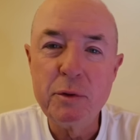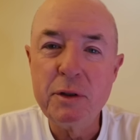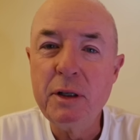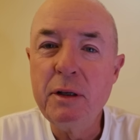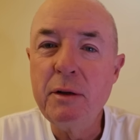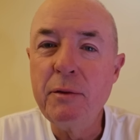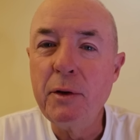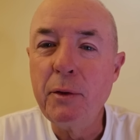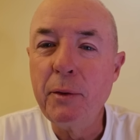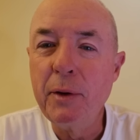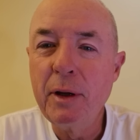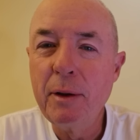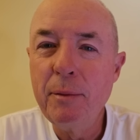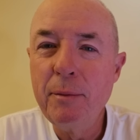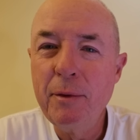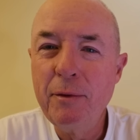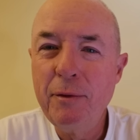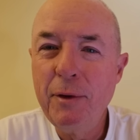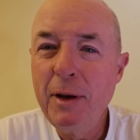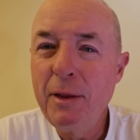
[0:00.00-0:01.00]
was interviewing,
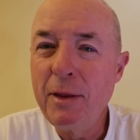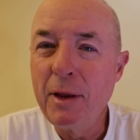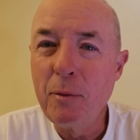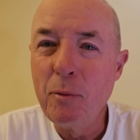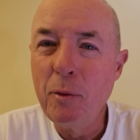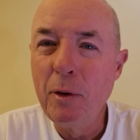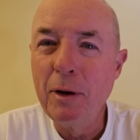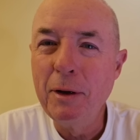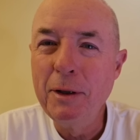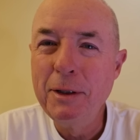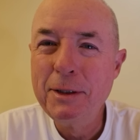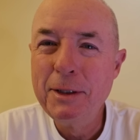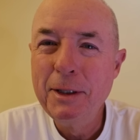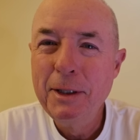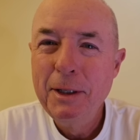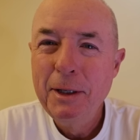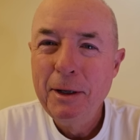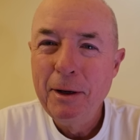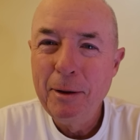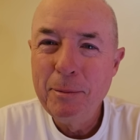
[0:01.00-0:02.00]
and the funny thing was,
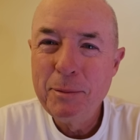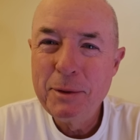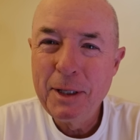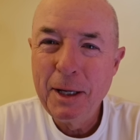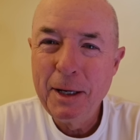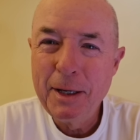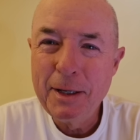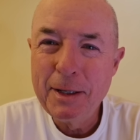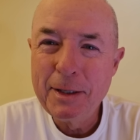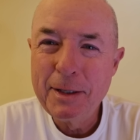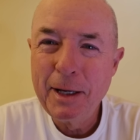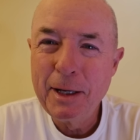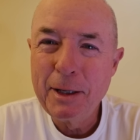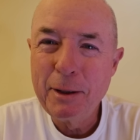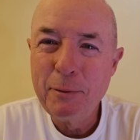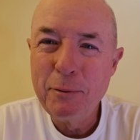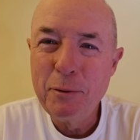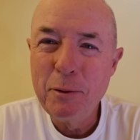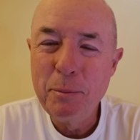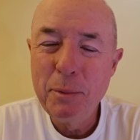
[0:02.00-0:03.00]
I'm starting to
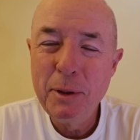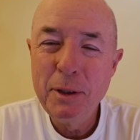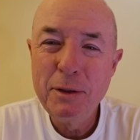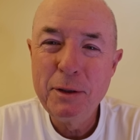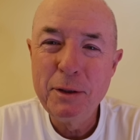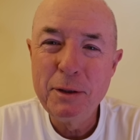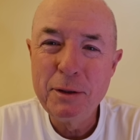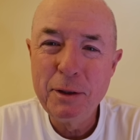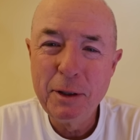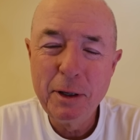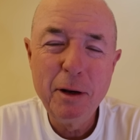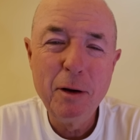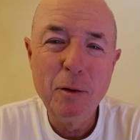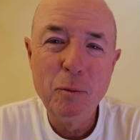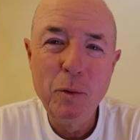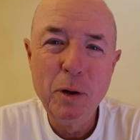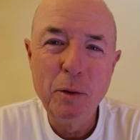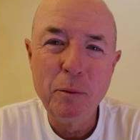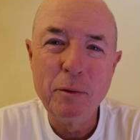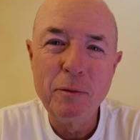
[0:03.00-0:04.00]
take a few pictures, and I get
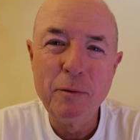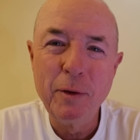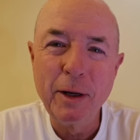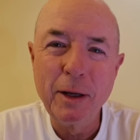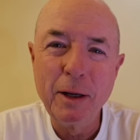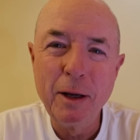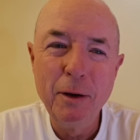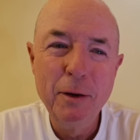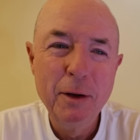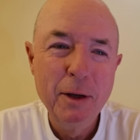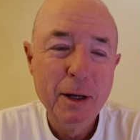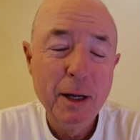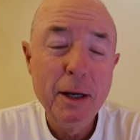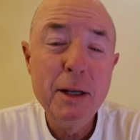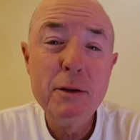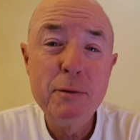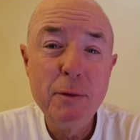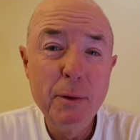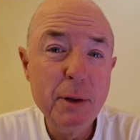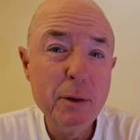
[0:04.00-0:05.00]
on well with Franco,
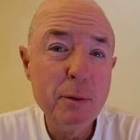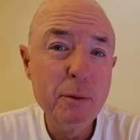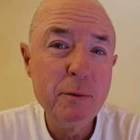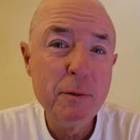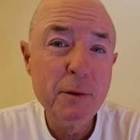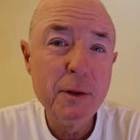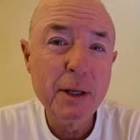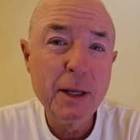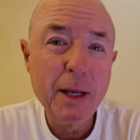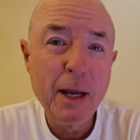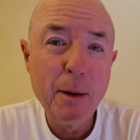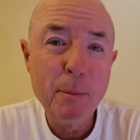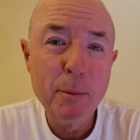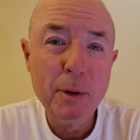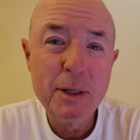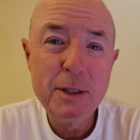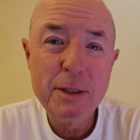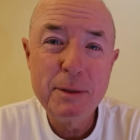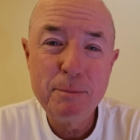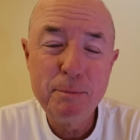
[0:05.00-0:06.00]
and he's very good for the
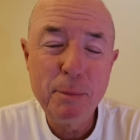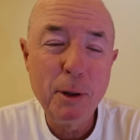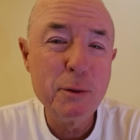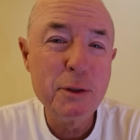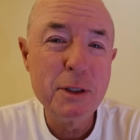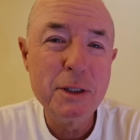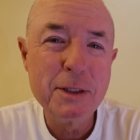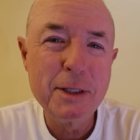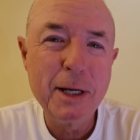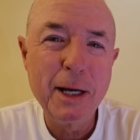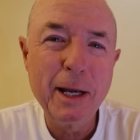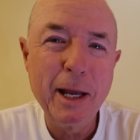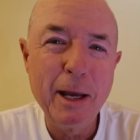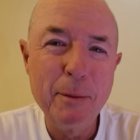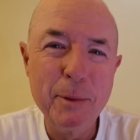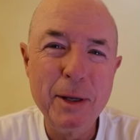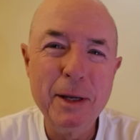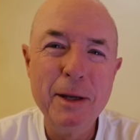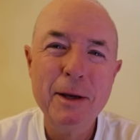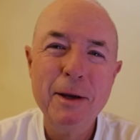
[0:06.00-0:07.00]
camera, and he pokes his tongue
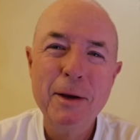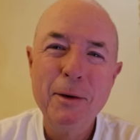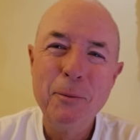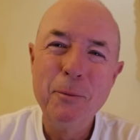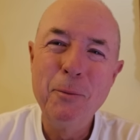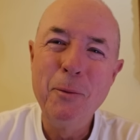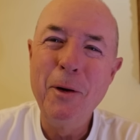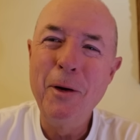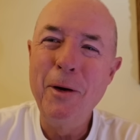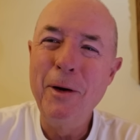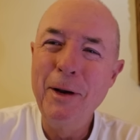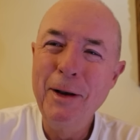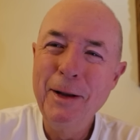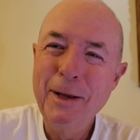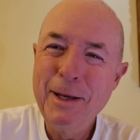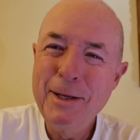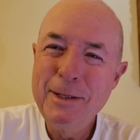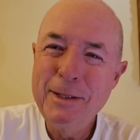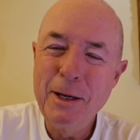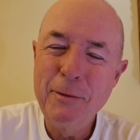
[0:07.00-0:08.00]
at me
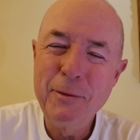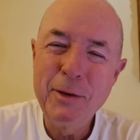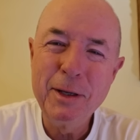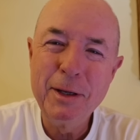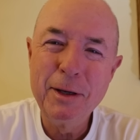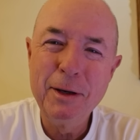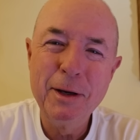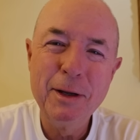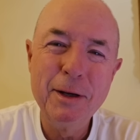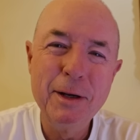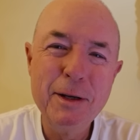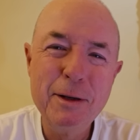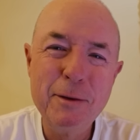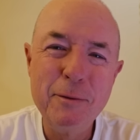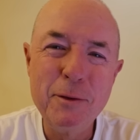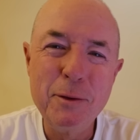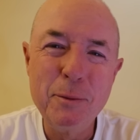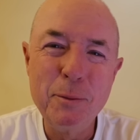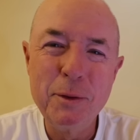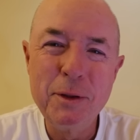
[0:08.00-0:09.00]
while he's having an
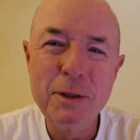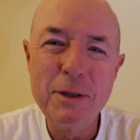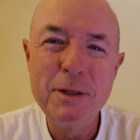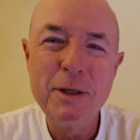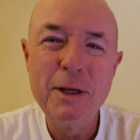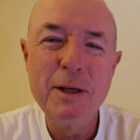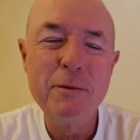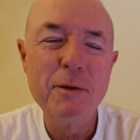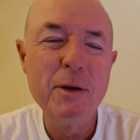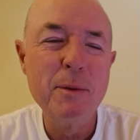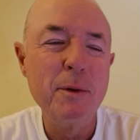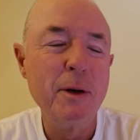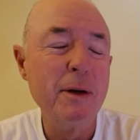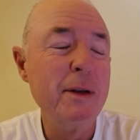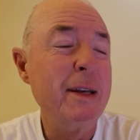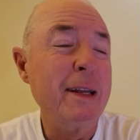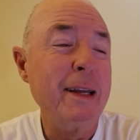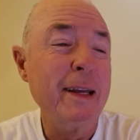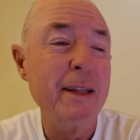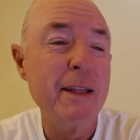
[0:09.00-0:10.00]
interview with the TV, but I
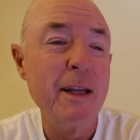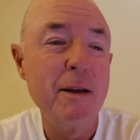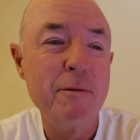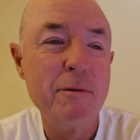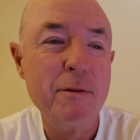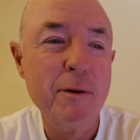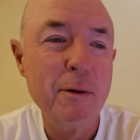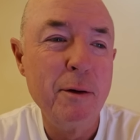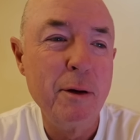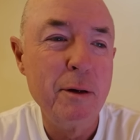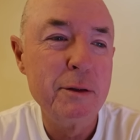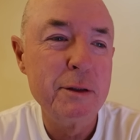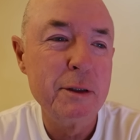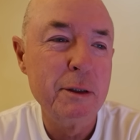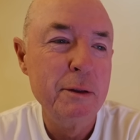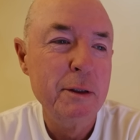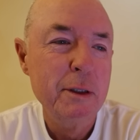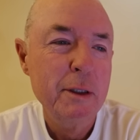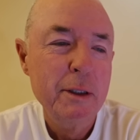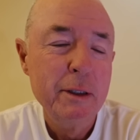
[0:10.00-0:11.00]
didn't get that photo,
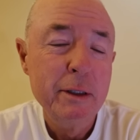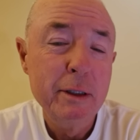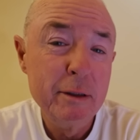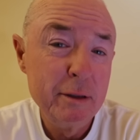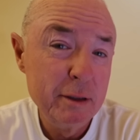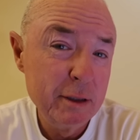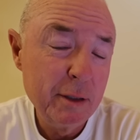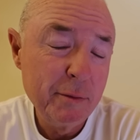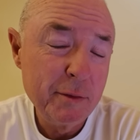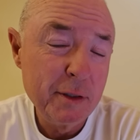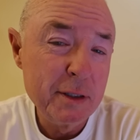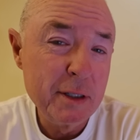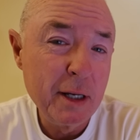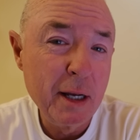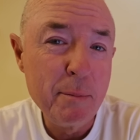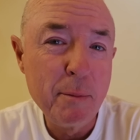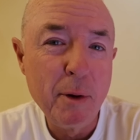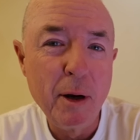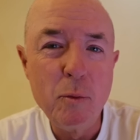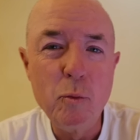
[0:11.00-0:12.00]
so you just have to
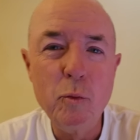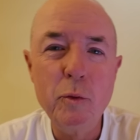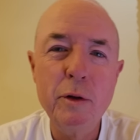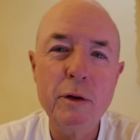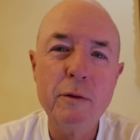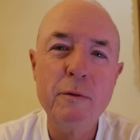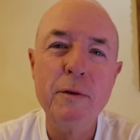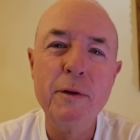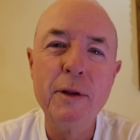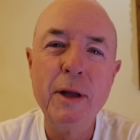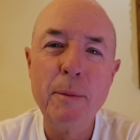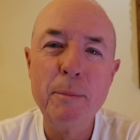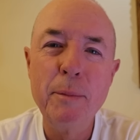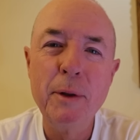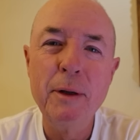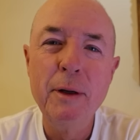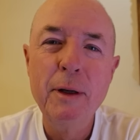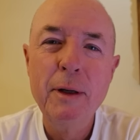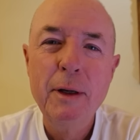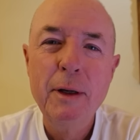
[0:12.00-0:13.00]
take my word for that. But